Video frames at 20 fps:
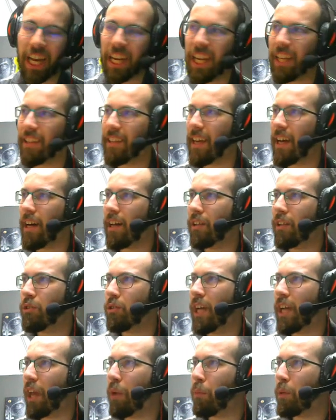Now
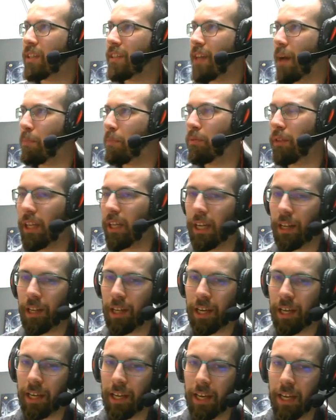Naganadel together with Tapu
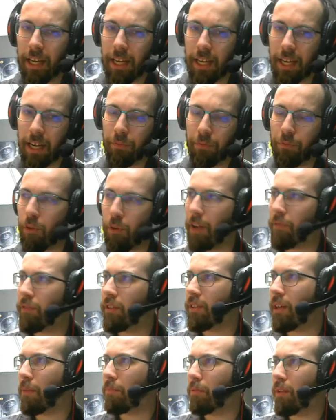Lele, I've
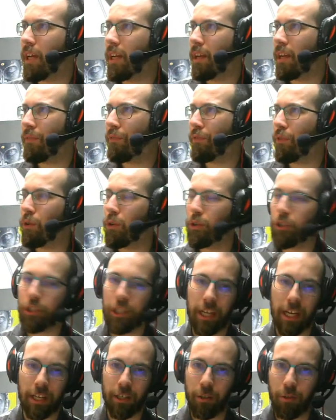drafted Tapu Lele
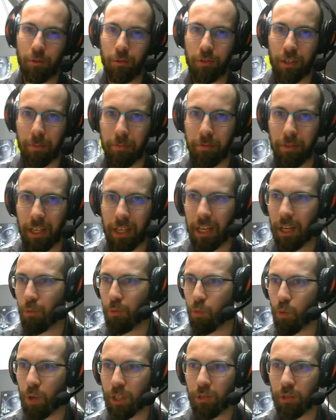first, and I knew Tapu
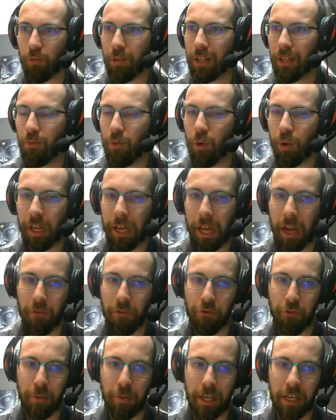Lele wasn't really
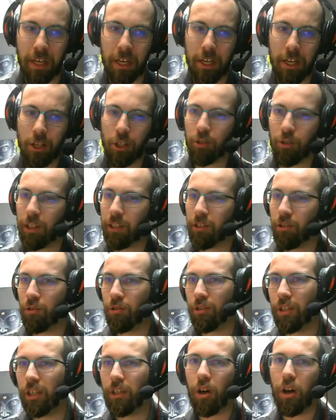working out for me,
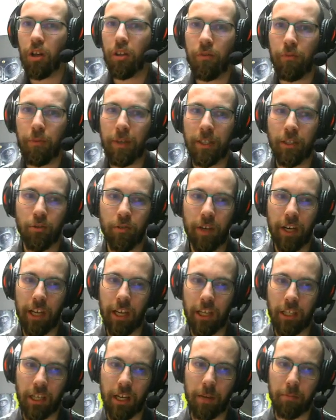so I did all of my
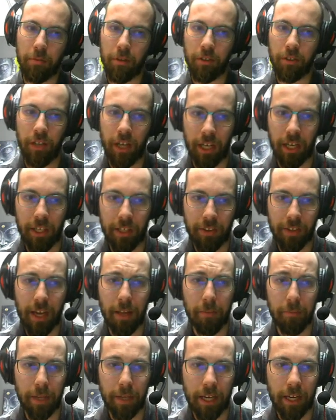tradings and I brought
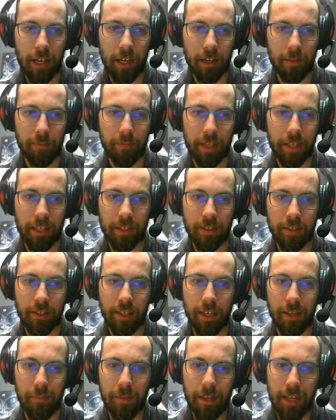Naganadel back
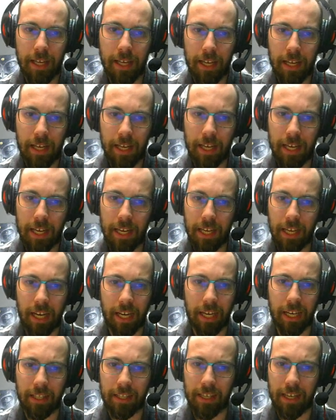in the team.
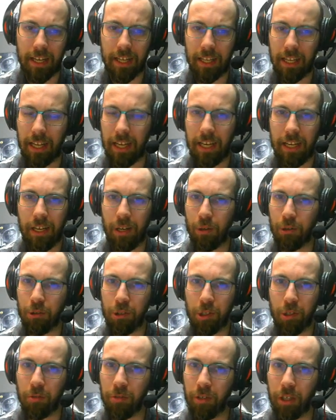And Naganadel,
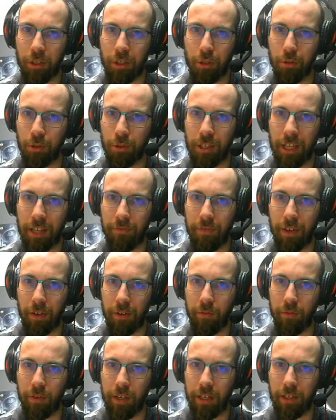I also not used
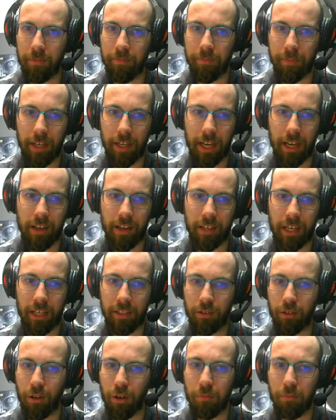that very well.
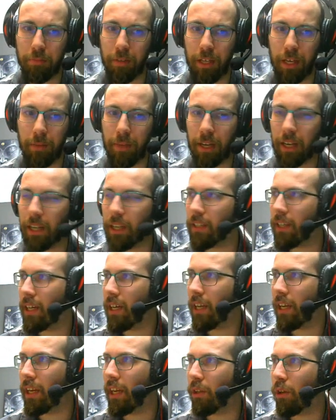And I don't blame
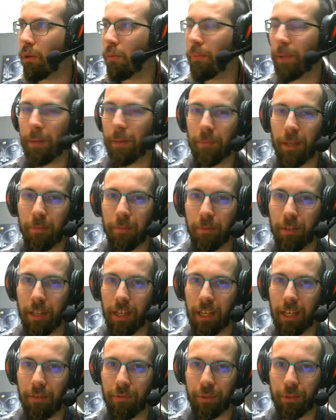Naganadel and I don't blame
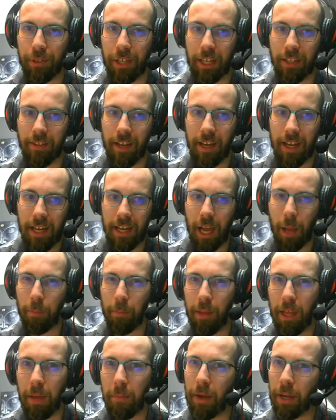Tapu Lele for that.
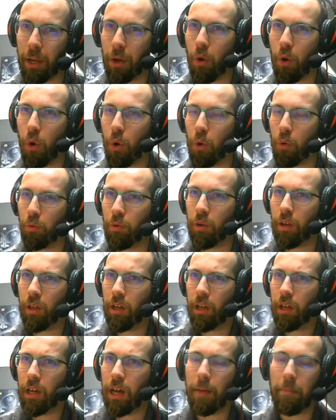I blame my
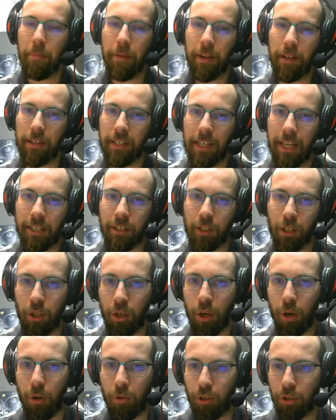own ability
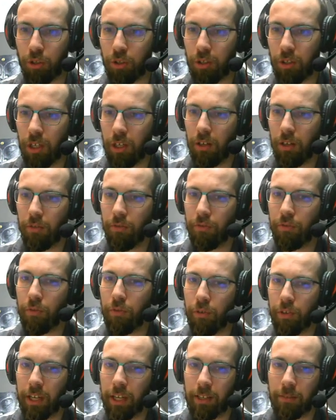as a coach
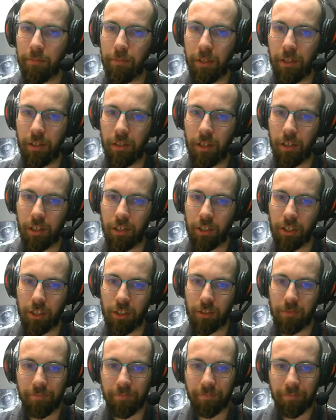for that,
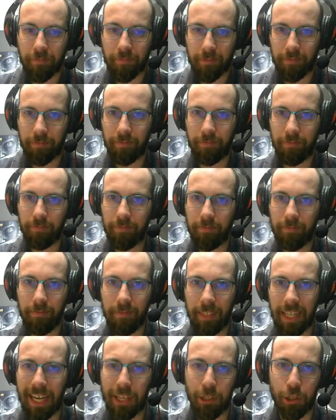because
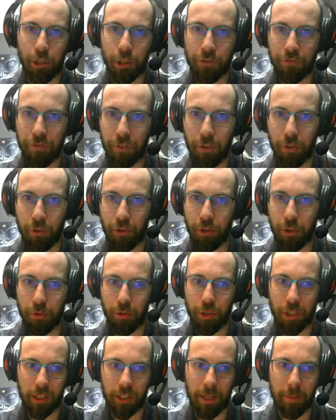I just
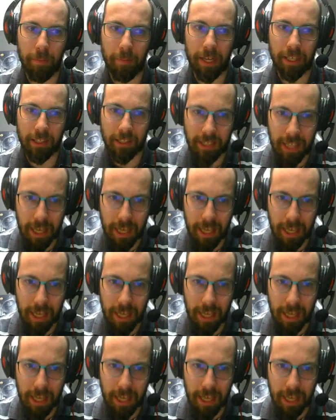failed using them.